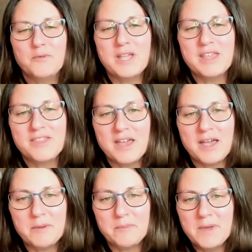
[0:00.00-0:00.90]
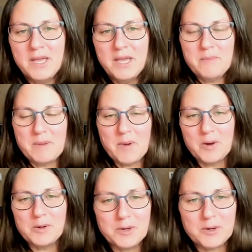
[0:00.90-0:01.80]
with my
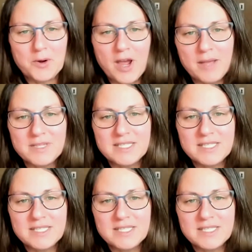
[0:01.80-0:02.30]
partner in crime,